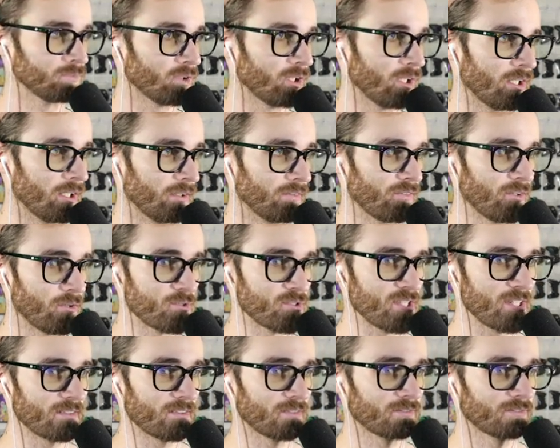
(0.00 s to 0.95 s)
uh, there was
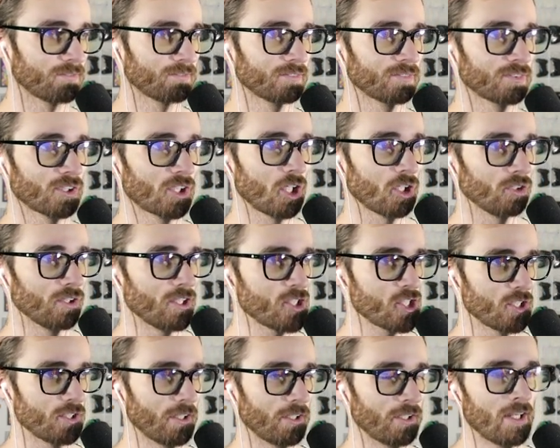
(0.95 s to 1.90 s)
like
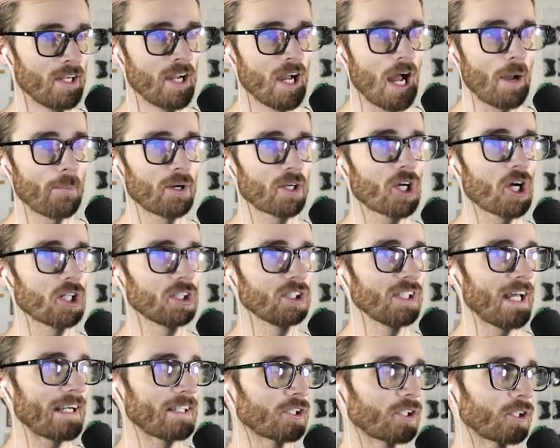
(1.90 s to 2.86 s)
collision there. I'm a
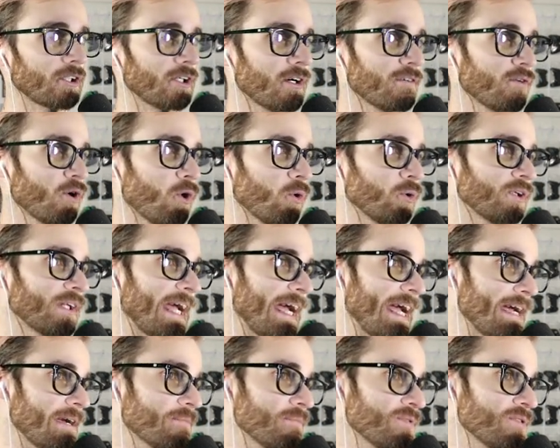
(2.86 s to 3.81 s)
collector of old
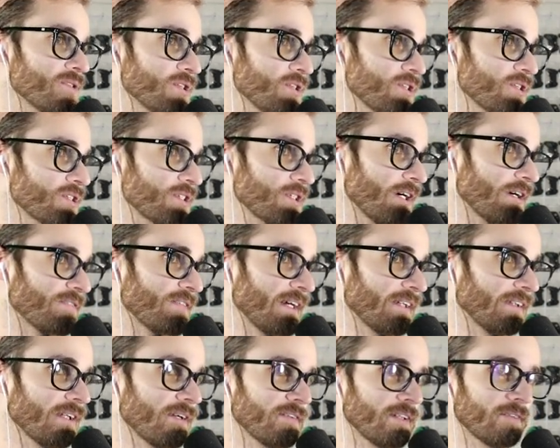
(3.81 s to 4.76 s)
games and stuff. I
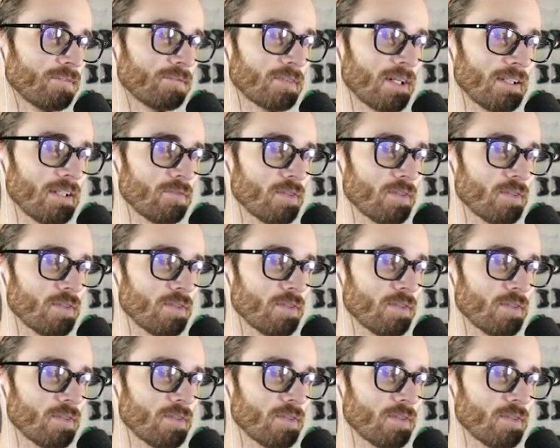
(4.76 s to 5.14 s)
love it. I love